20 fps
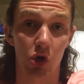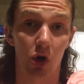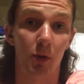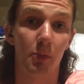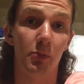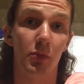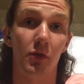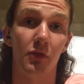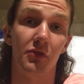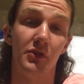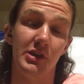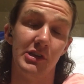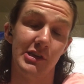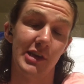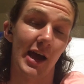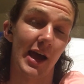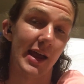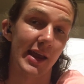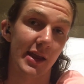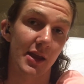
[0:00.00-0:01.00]
stop of the
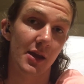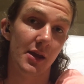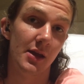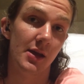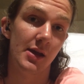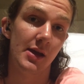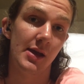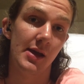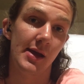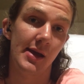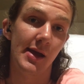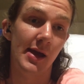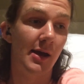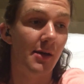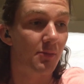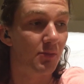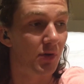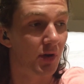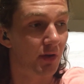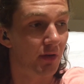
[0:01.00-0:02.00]
day,
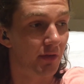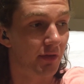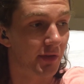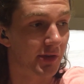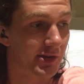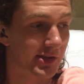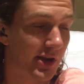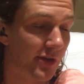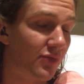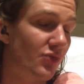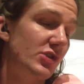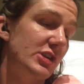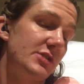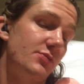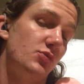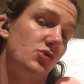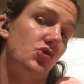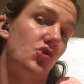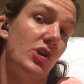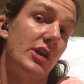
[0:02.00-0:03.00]
but the difference
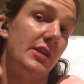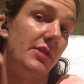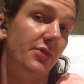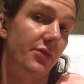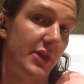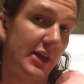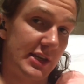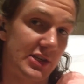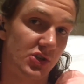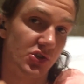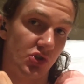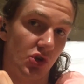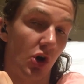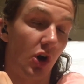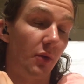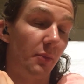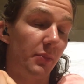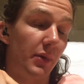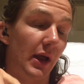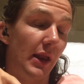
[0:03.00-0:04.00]
between this
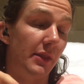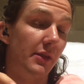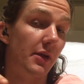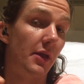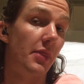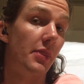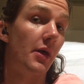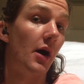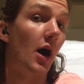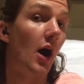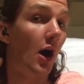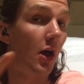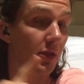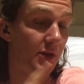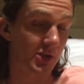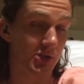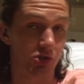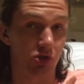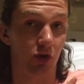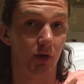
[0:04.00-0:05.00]
stop and then the
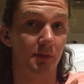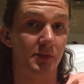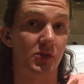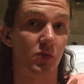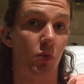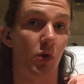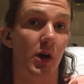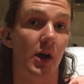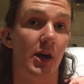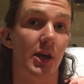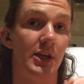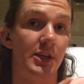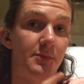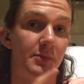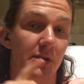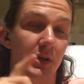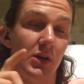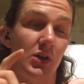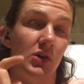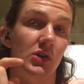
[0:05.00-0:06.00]
other stops is
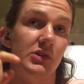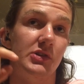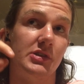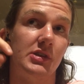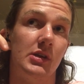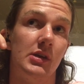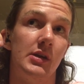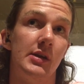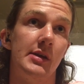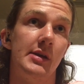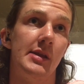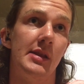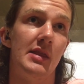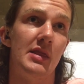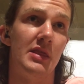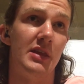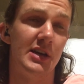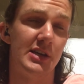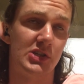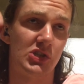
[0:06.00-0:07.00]
because
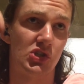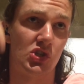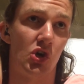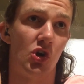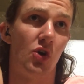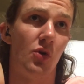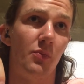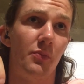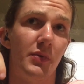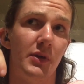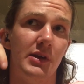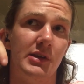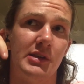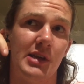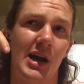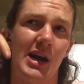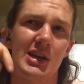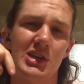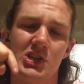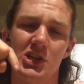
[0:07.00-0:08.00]
this stop
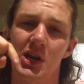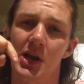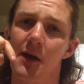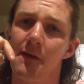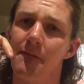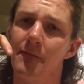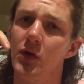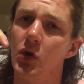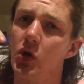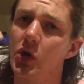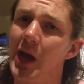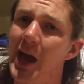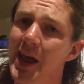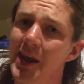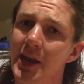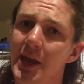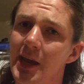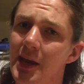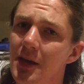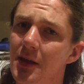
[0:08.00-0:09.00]
is actually a
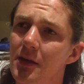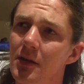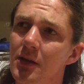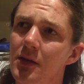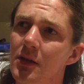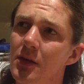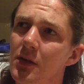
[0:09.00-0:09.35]
volcanic